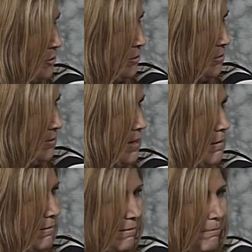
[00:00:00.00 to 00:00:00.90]
you
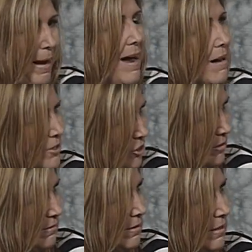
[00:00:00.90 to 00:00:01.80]
that
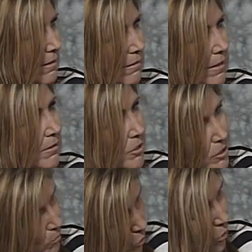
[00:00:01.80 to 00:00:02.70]
passion, yeah. that their
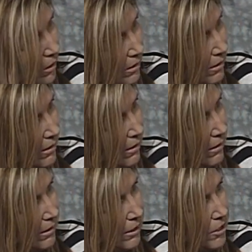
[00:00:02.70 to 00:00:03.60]
support,
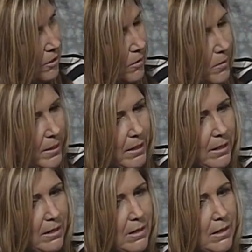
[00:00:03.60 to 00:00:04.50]
you know,
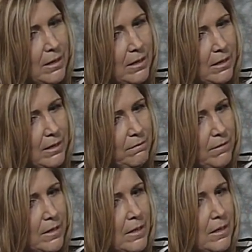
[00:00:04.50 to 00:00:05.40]
and if
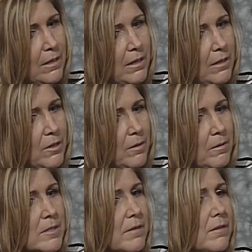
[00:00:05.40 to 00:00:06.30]

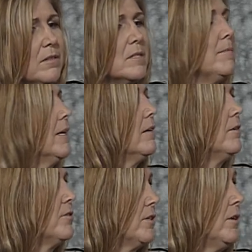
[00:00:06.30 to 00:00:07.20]
civilians may not
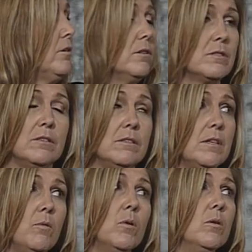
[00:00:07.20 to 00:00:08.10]
understand. You're not saying
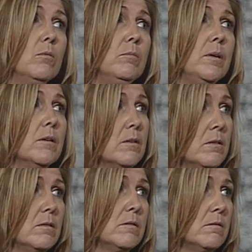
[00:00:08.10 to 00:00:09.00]
that they won't
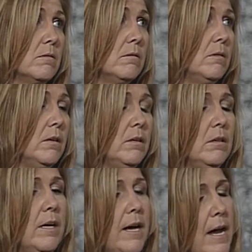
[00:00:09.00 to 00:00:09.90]
because they
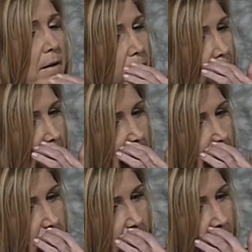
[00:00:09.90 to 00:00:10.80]
they have that
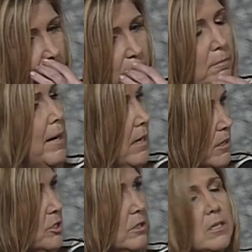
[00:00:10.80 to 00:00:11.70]
understanding of
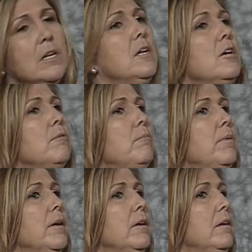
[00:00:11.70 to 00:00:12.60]
passion.
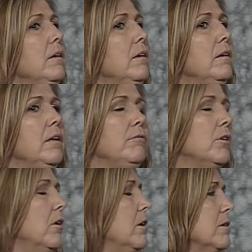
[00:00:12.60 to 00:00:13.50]
But if
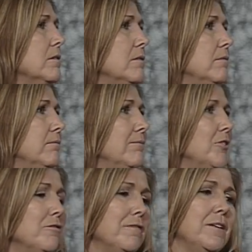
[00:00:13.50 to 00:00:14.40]
you're lost,
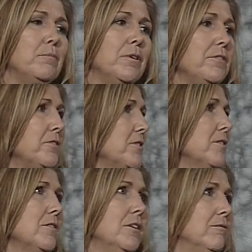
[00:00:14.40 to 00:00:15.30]
go find a brother or
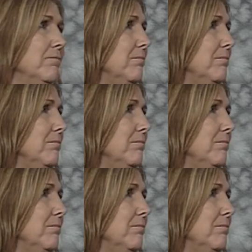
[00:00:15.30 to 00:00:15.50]
sister.